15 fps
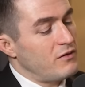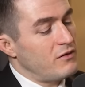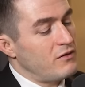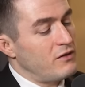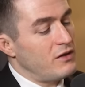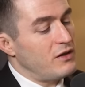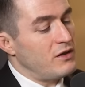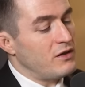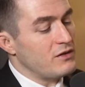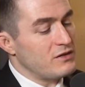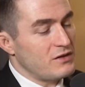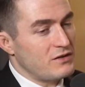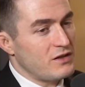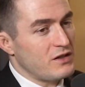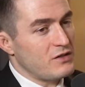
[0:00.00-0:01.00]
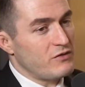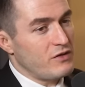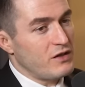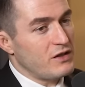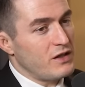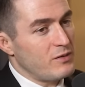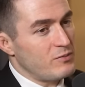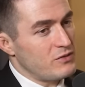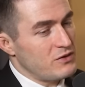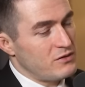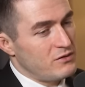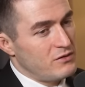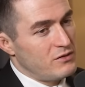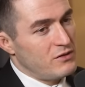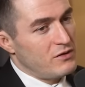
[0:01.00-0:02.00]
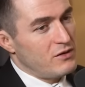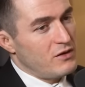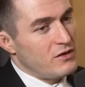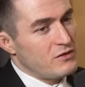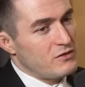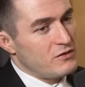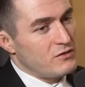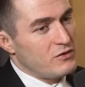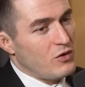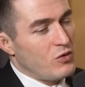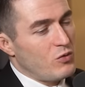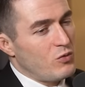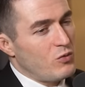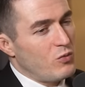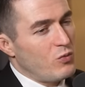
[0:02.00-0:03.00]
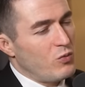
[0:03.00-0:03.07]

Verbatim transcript: the uh, success of LLMs. So,